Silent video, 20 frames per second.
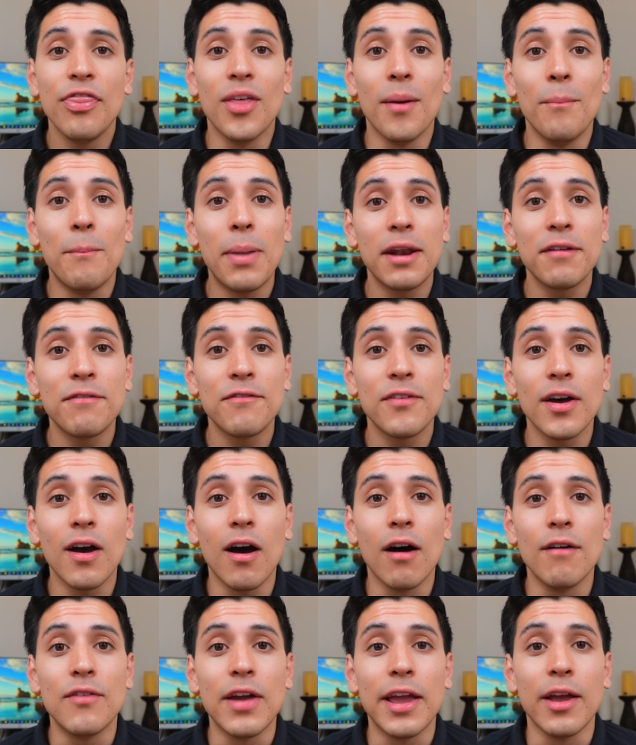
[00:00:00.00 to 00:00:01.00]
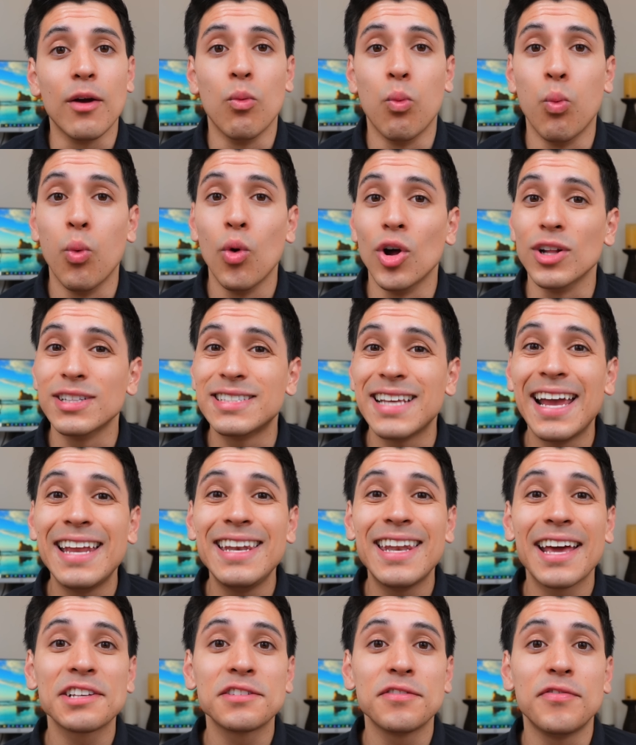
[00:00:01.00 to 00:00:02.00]
The benefit of a world
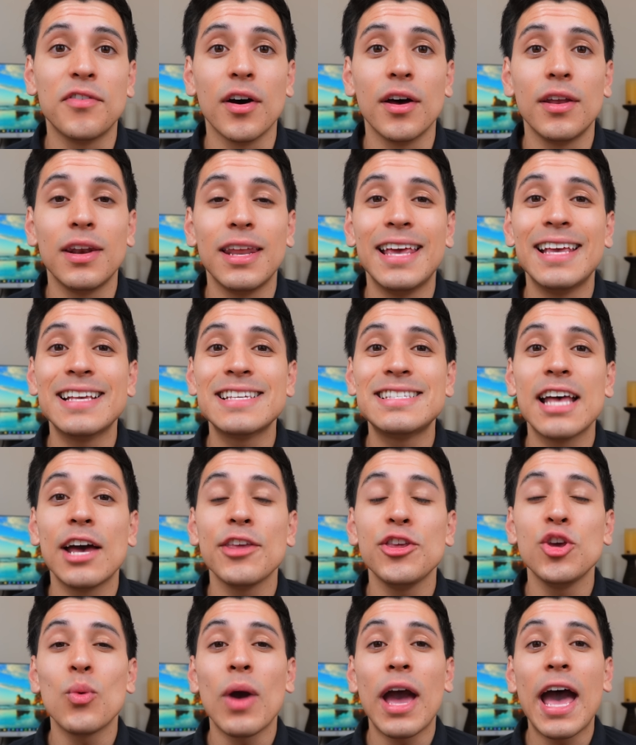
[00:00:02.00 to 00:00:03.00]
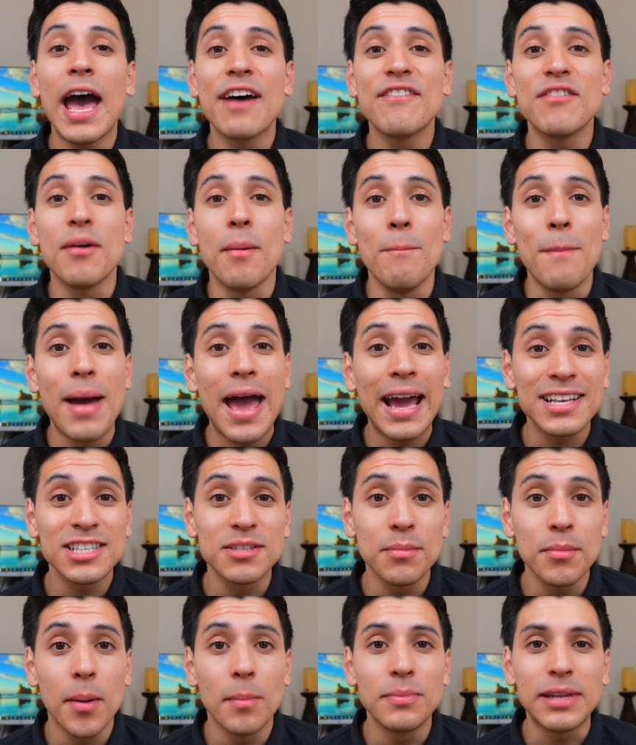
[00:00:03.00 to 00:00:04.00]
index fund is that you have
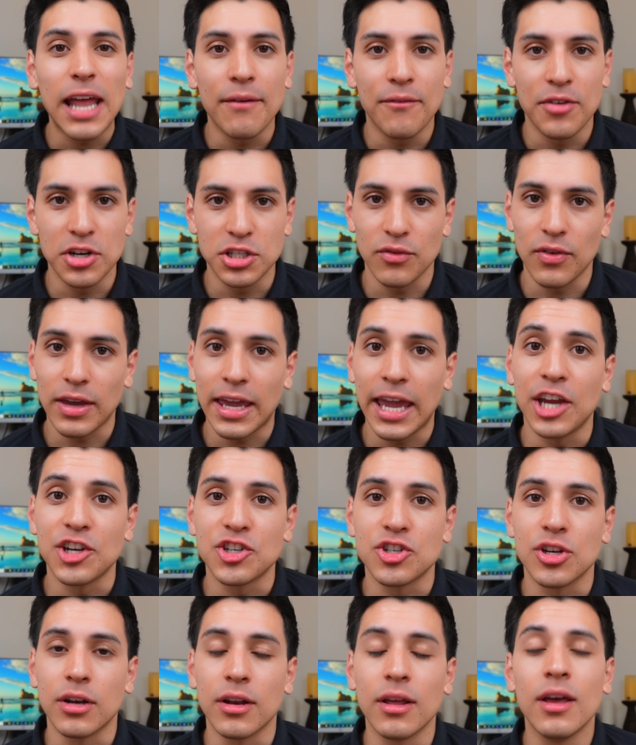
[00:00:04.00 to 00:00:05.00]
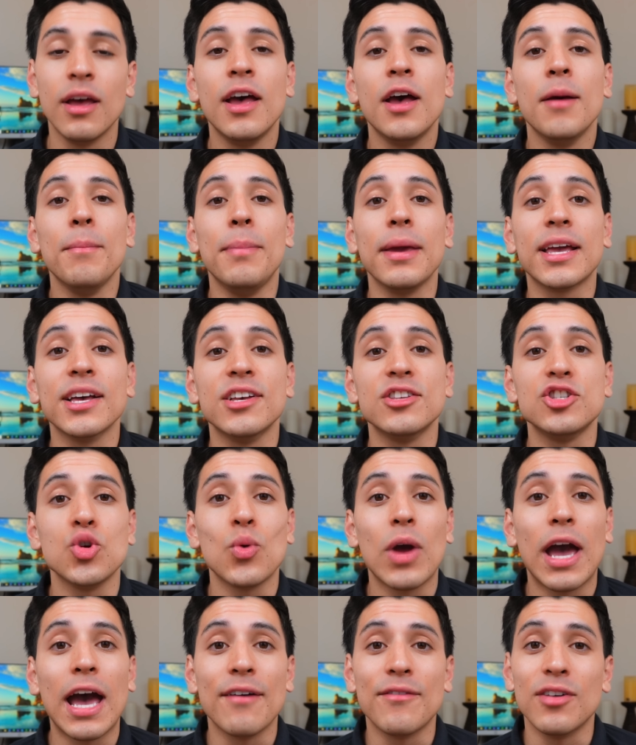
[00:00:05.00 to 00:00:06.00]
maximum diversification because you
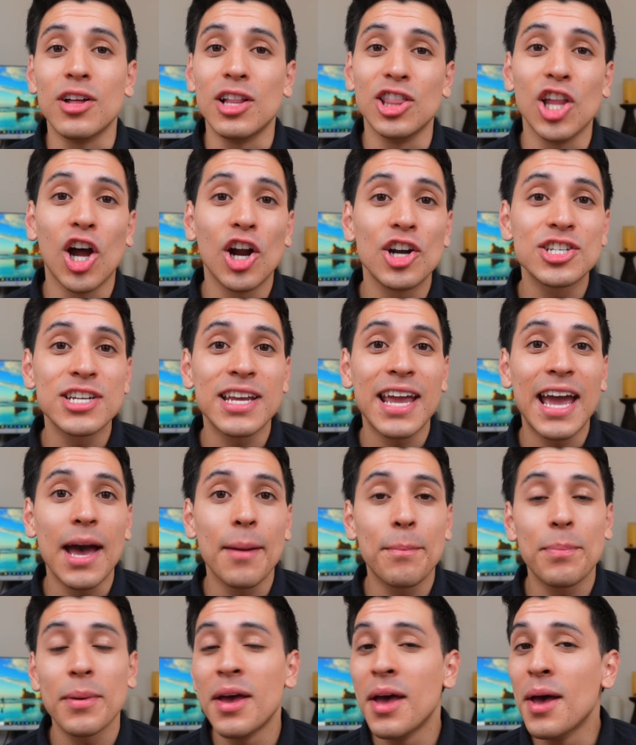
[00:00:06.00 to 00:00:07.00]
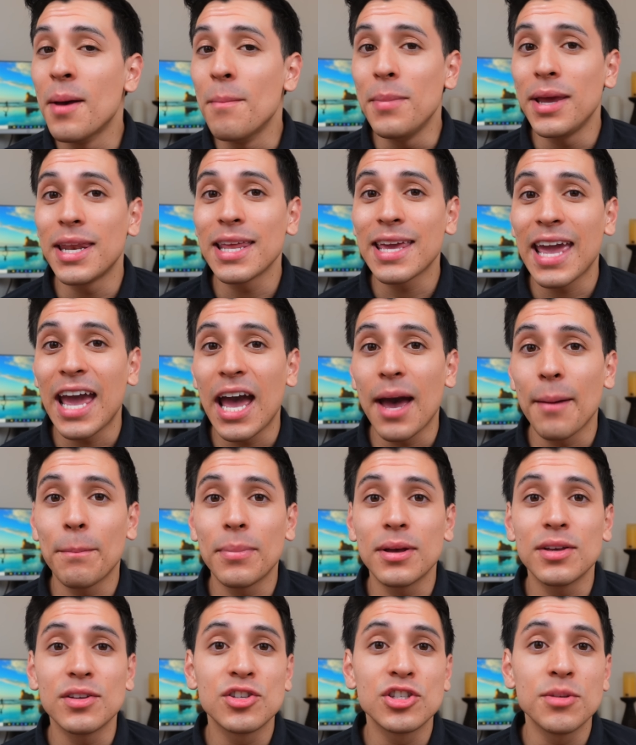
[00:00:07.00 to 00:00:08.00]
have large cap, mid
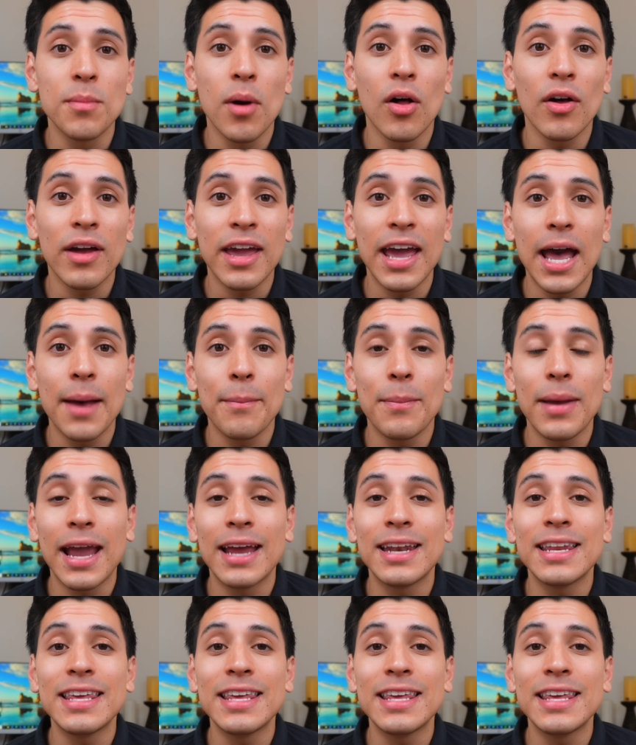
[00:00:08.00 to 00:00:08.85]
cap, small cap, and